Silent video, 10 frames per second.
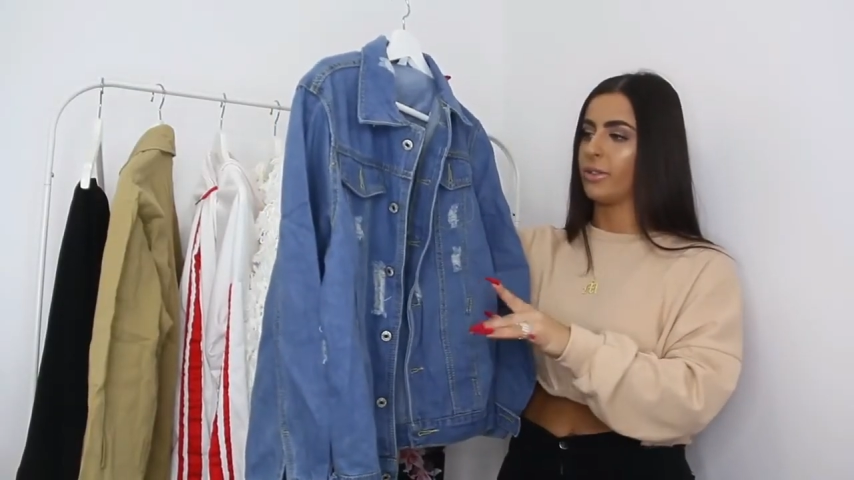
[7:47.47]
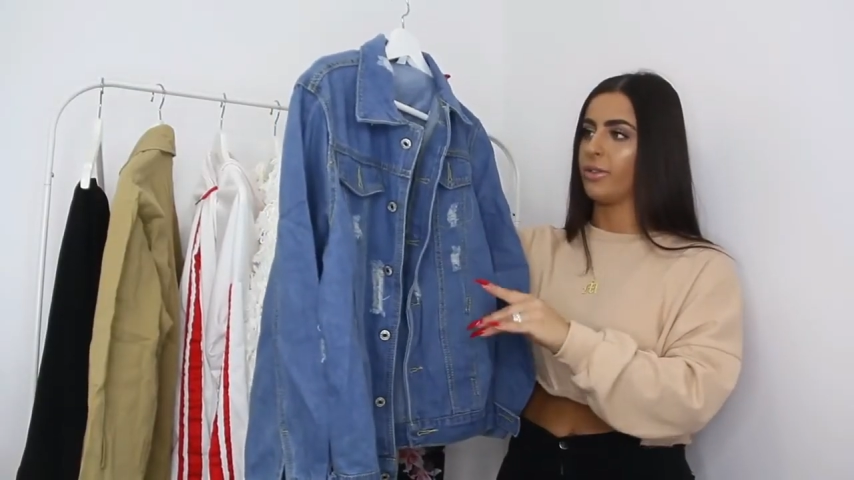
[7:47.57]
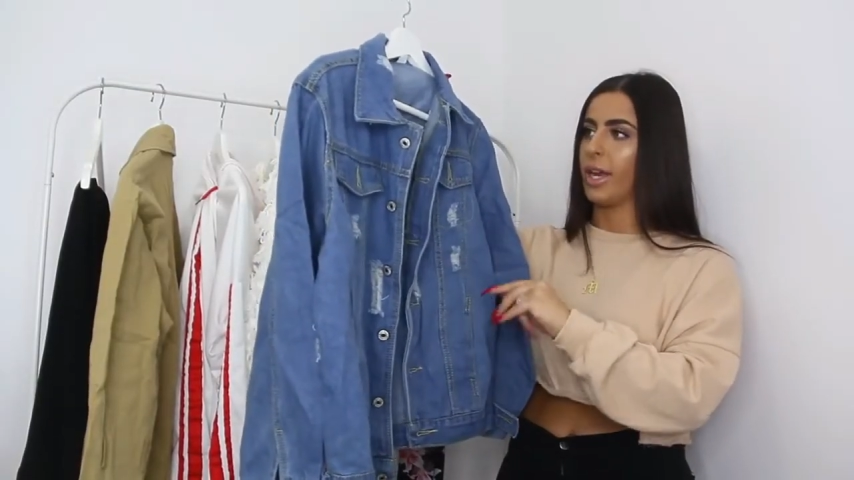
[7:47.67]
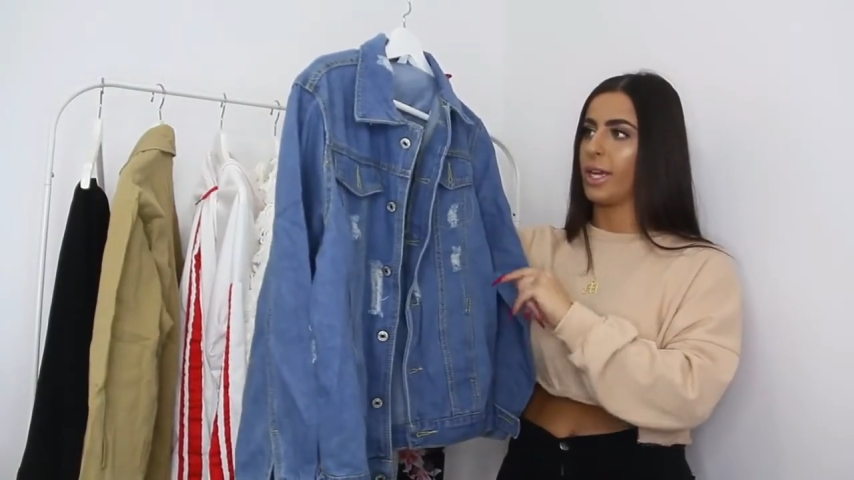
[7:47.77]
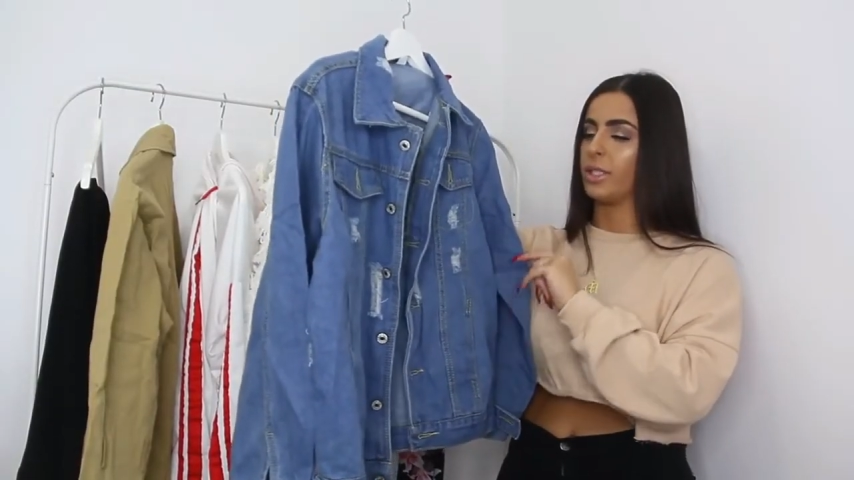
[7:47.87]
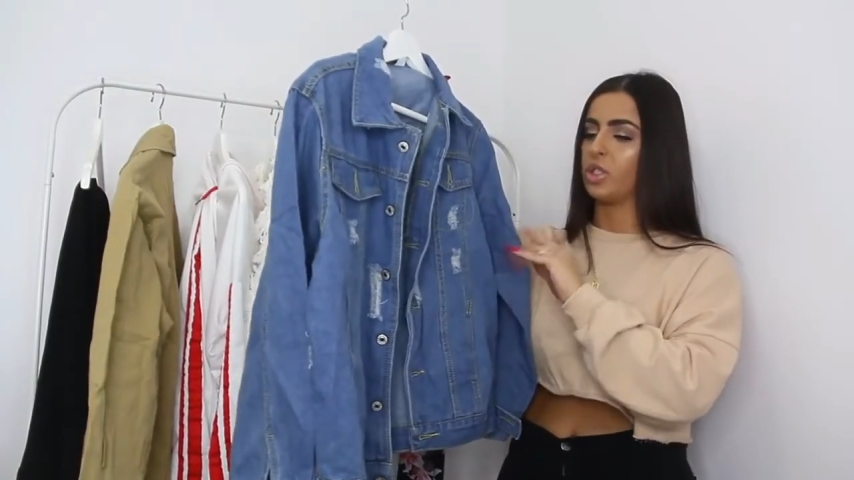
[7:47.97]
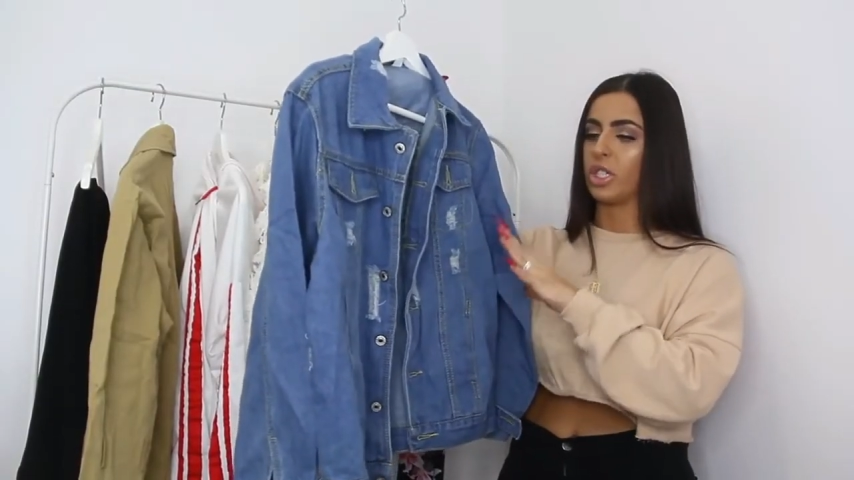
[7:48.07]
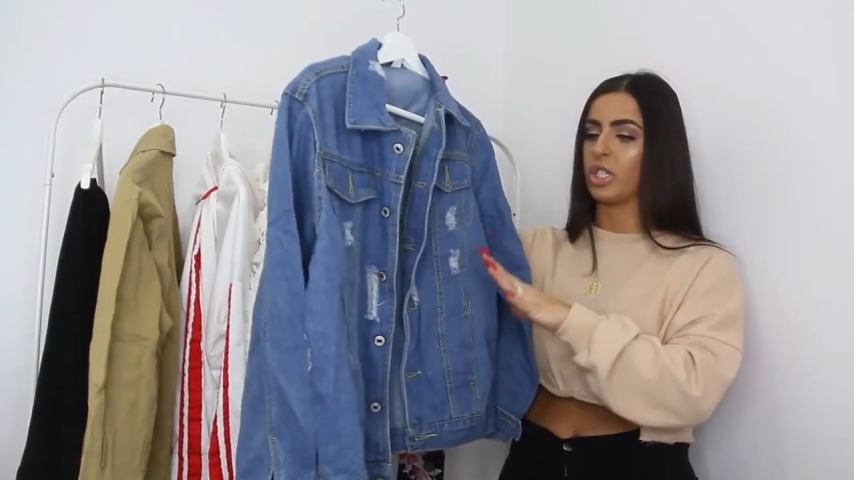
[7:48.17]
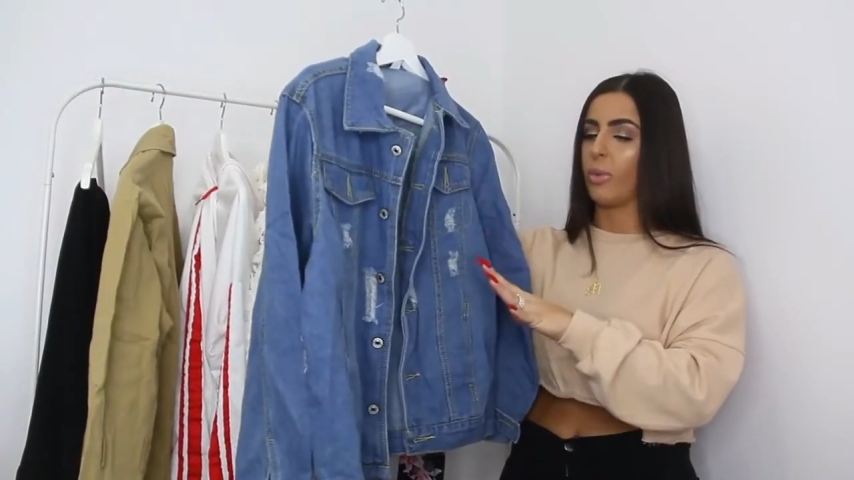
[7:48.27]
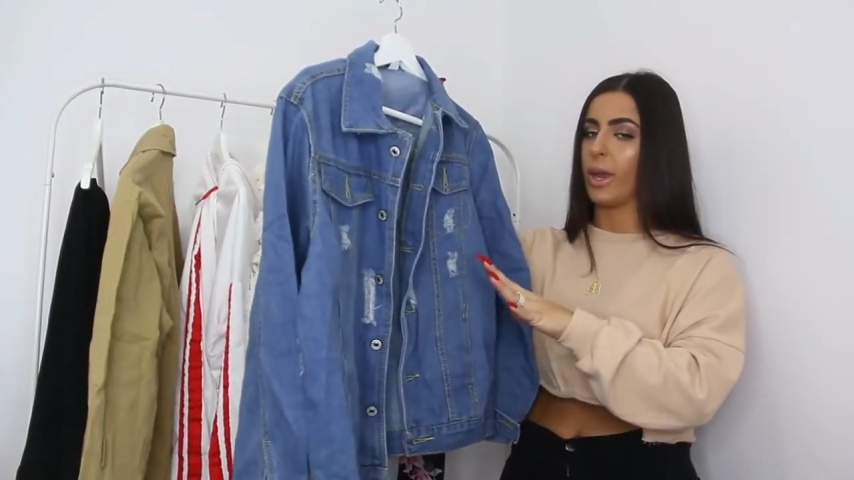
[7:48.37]
kind of
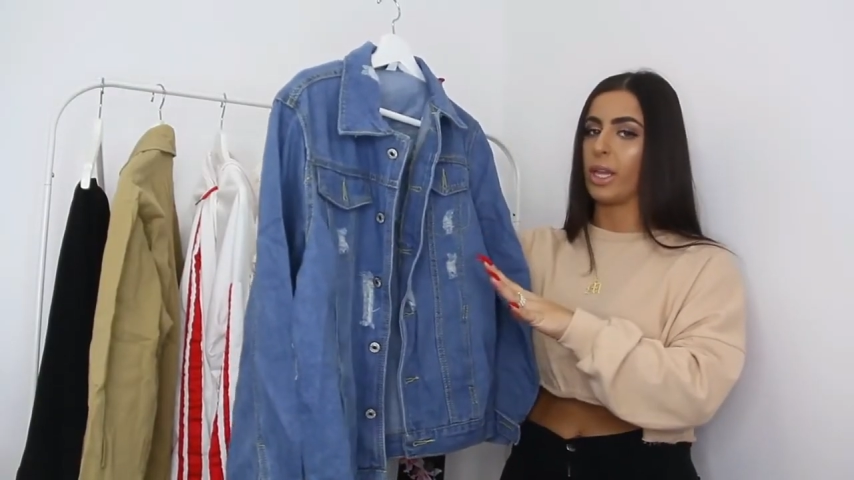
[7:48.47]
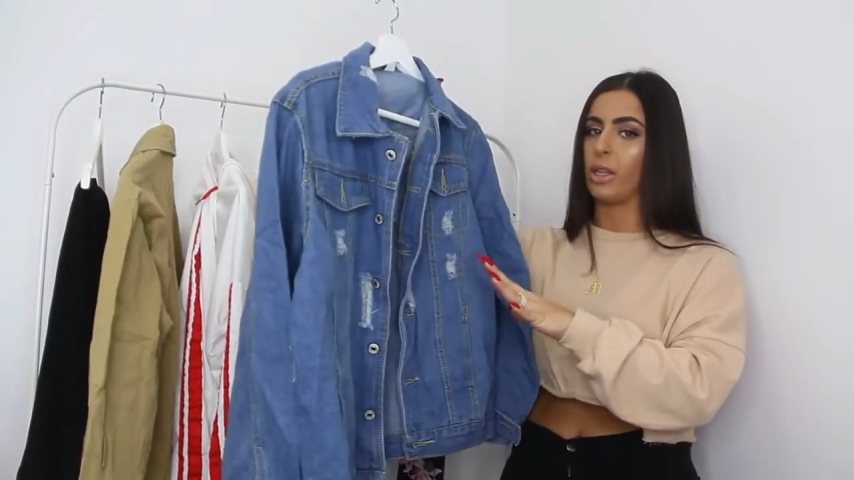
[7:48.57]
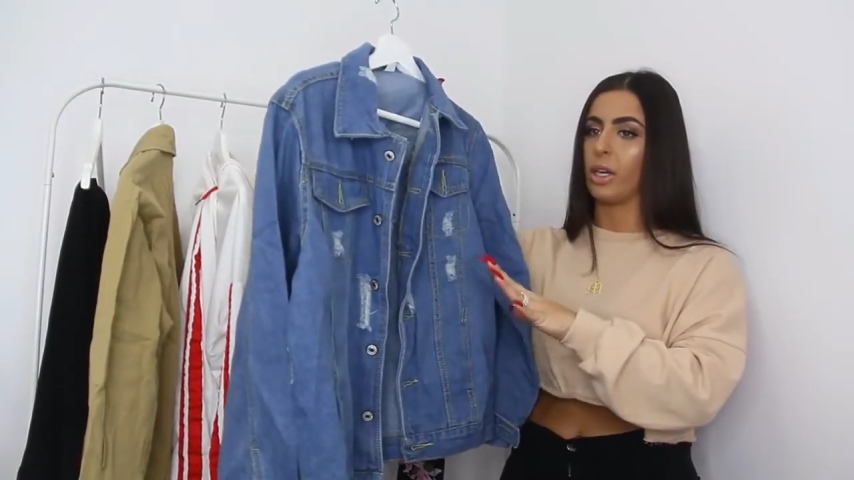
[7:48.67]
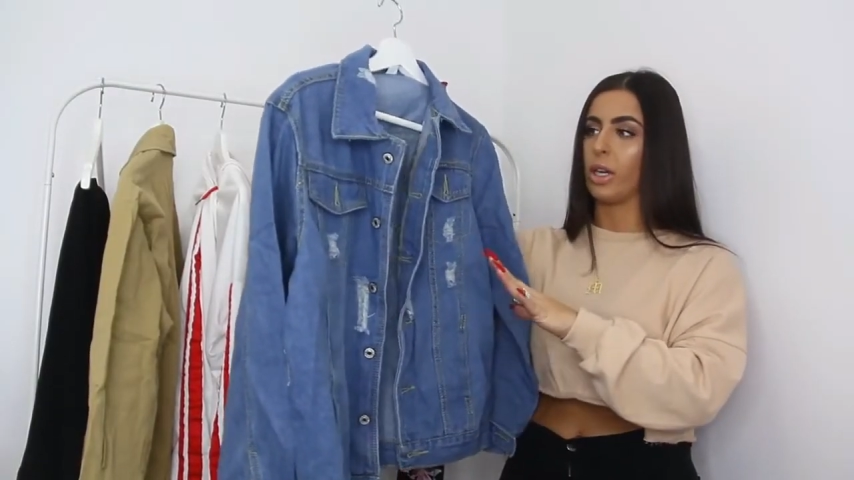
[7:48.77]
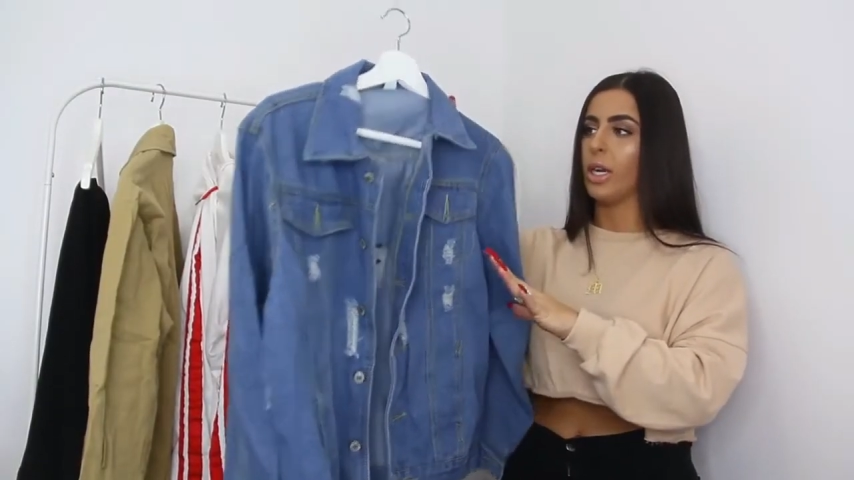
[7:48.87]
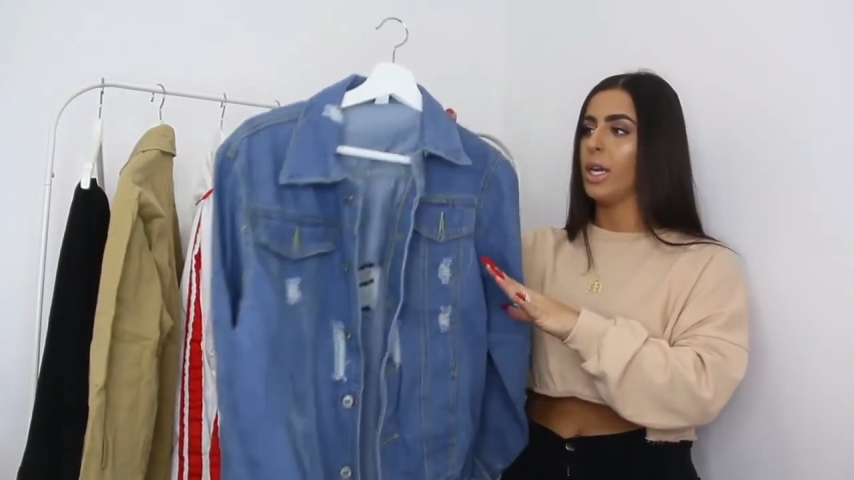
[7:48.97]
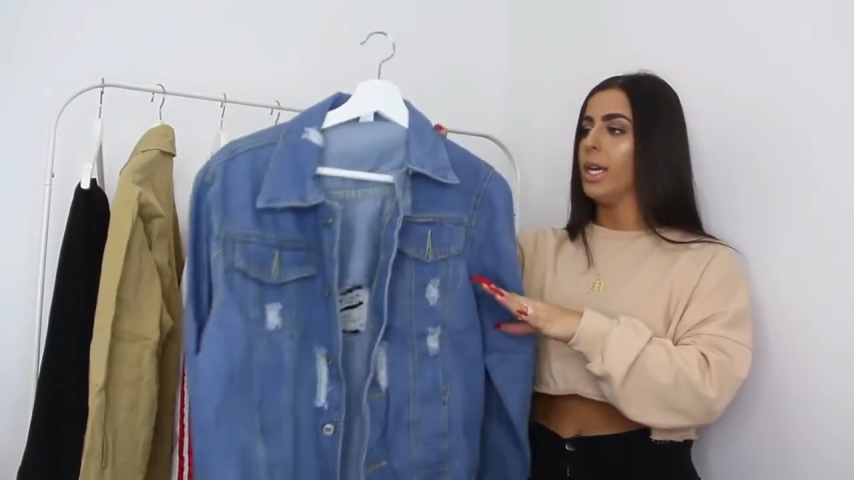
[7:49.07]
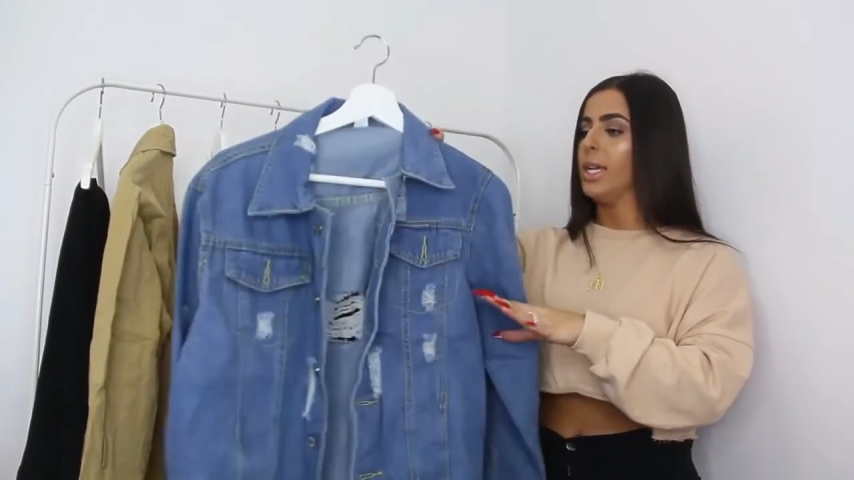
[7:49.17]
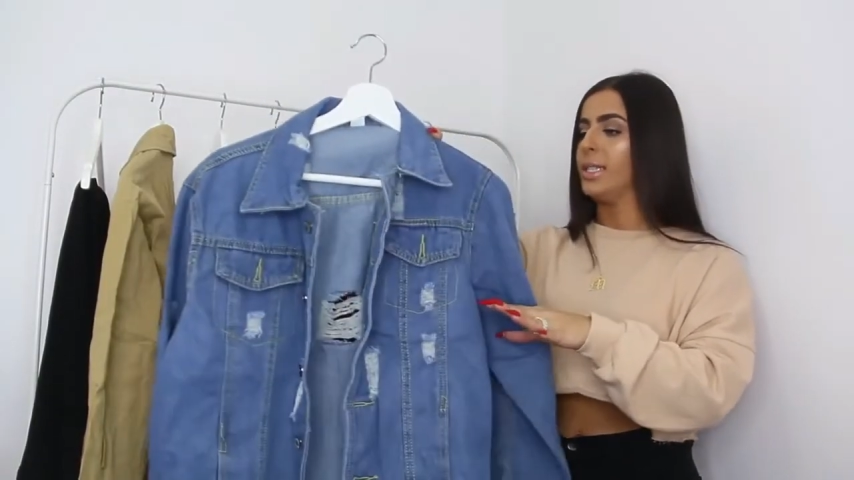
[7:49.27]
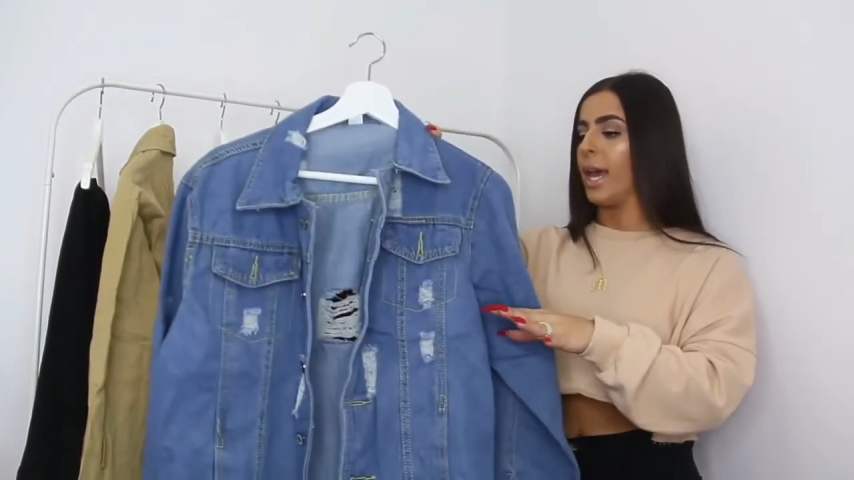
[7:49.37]
like just the
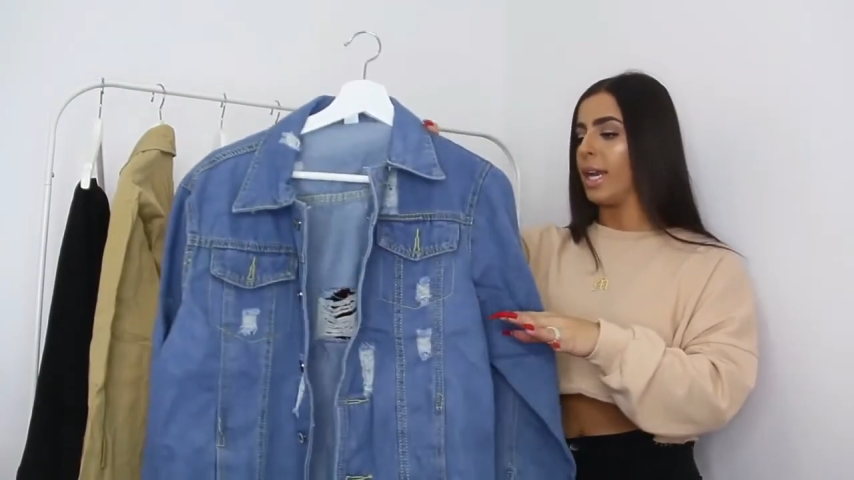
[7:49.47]
regular